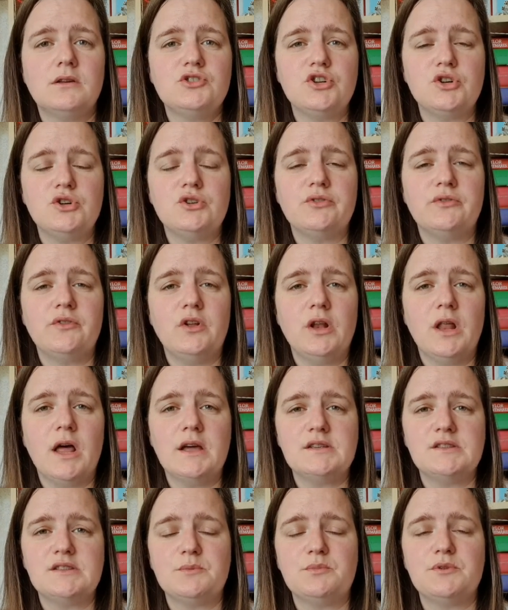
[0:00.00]
Dutiful
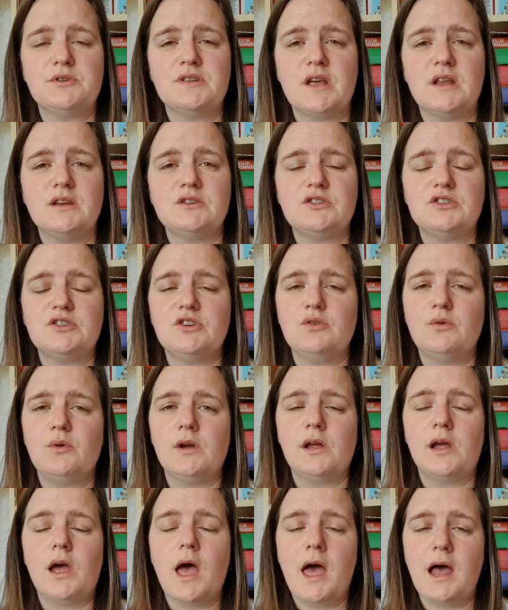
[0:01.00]
has to present to
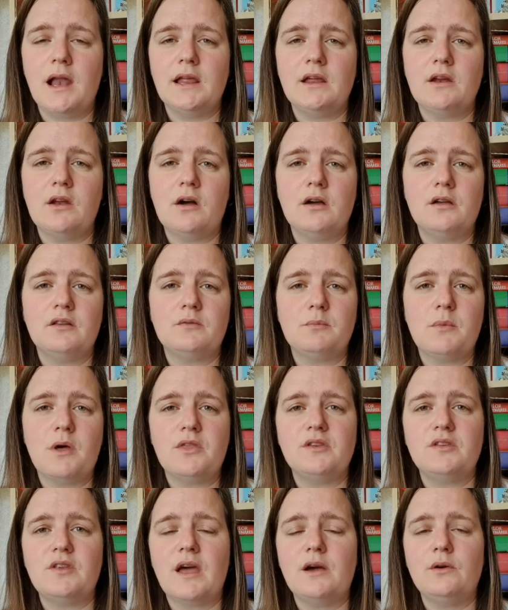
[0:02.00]
uh, Elliania's
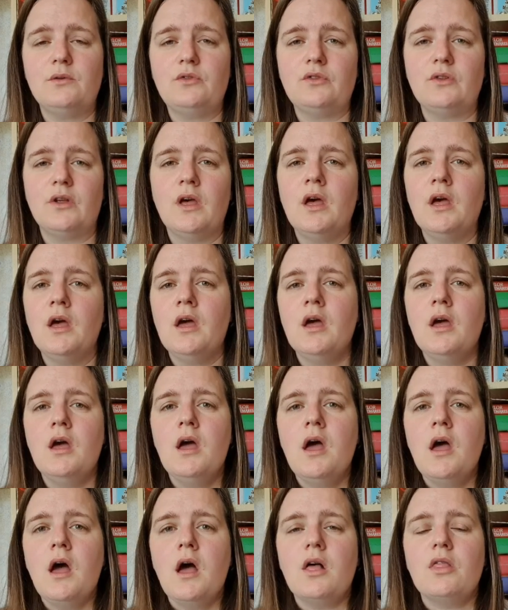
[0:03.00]
mother's house.
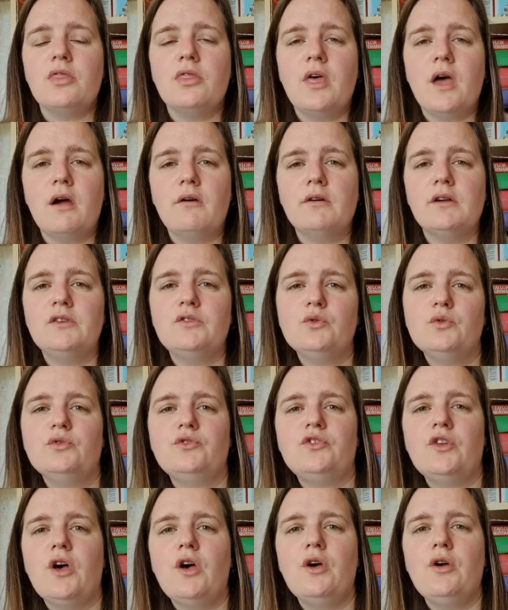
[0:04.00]
There is
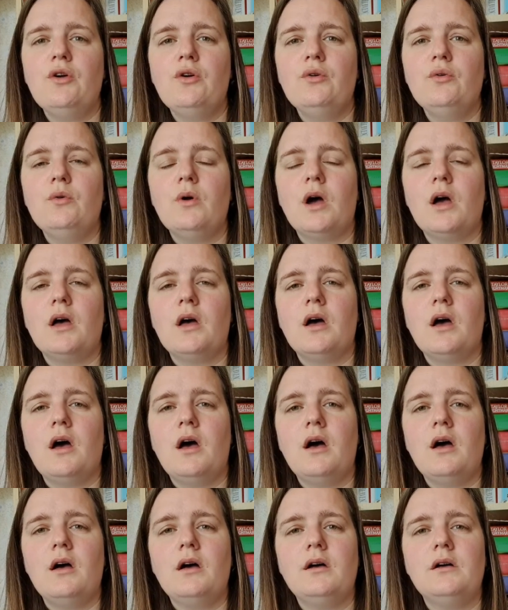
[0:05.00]
also
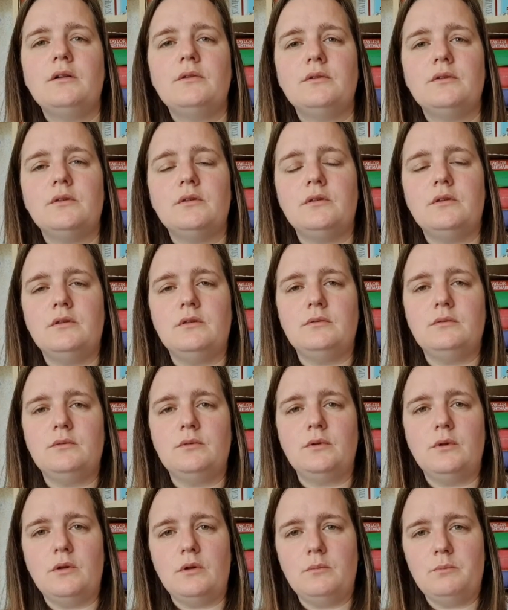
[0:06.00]
uh,
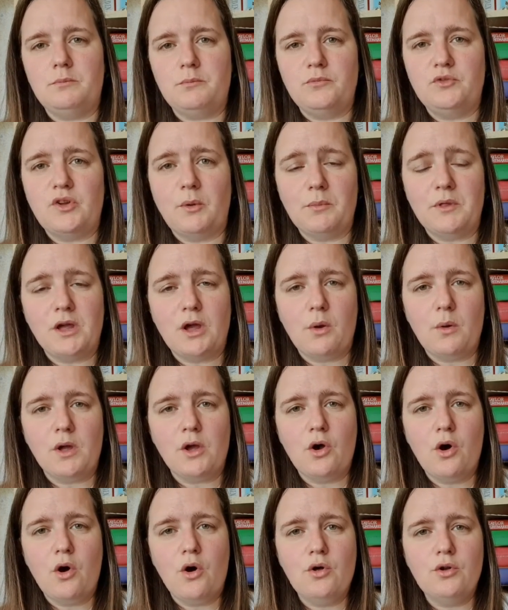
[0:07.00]
something
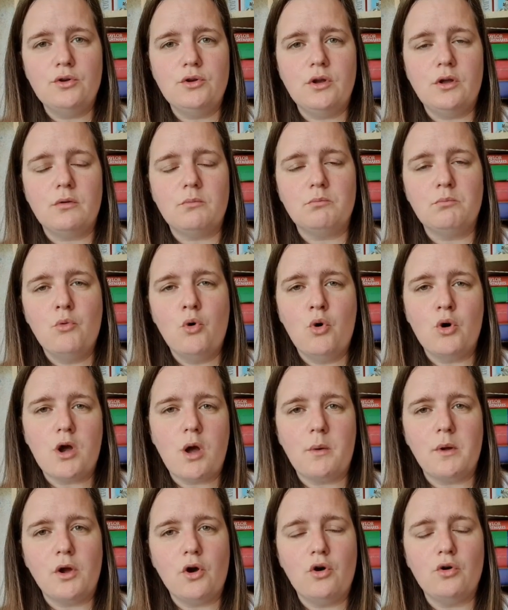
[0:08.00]
going on, more
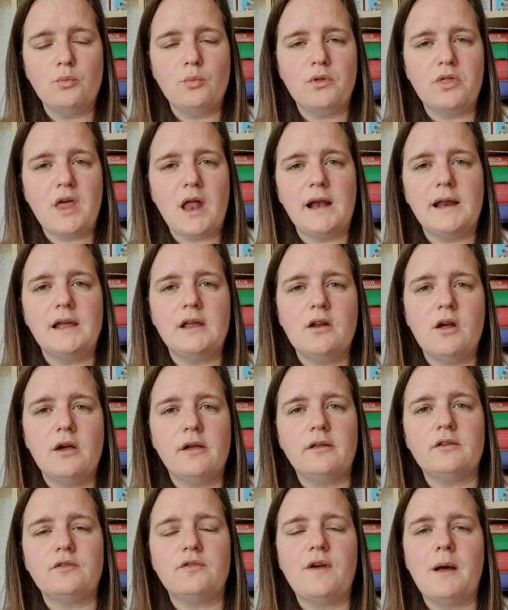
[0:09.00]
going on with
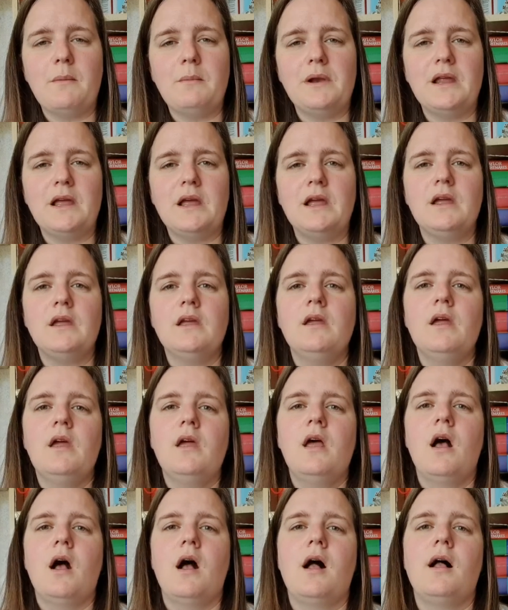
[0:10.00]
Elliania's family.
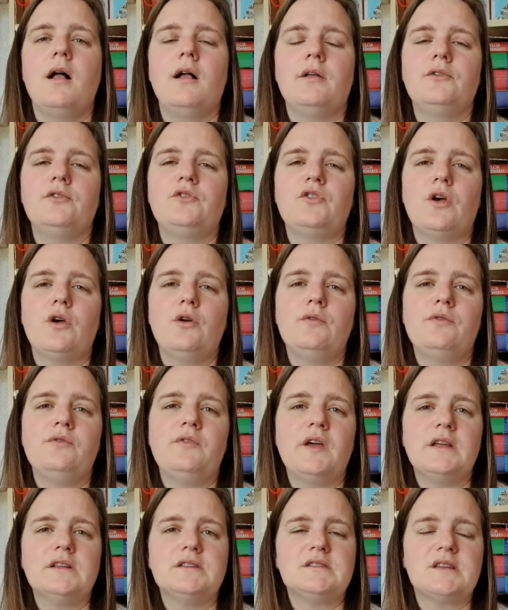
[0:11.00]
Uh, so
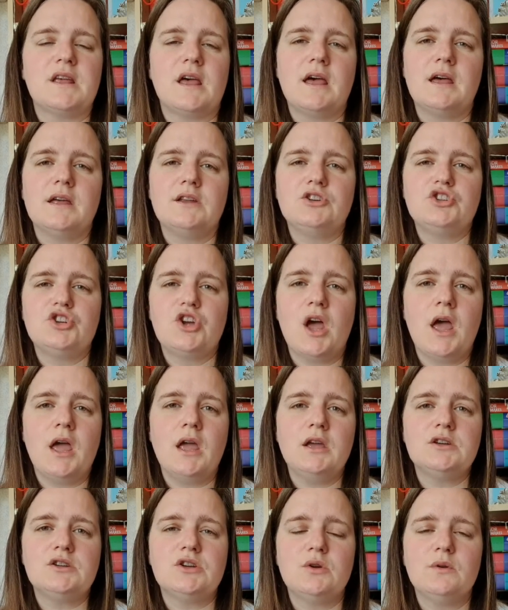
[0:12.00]
Fitz and
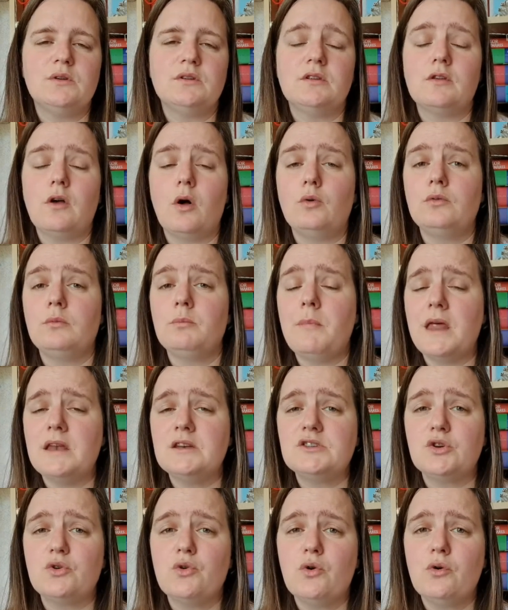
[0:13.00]
Chade, who is his old
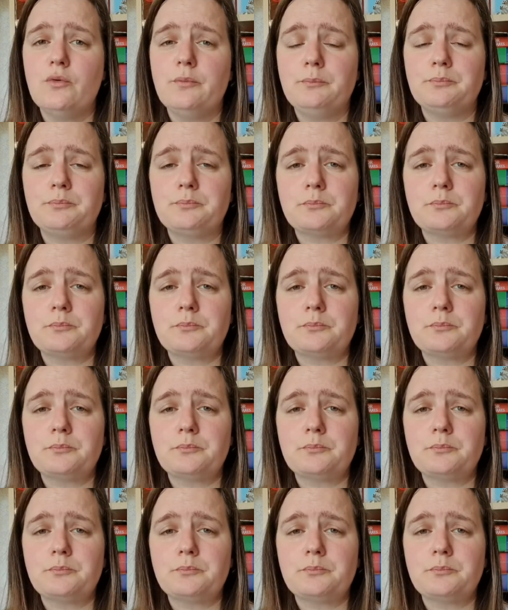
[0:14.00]
mentor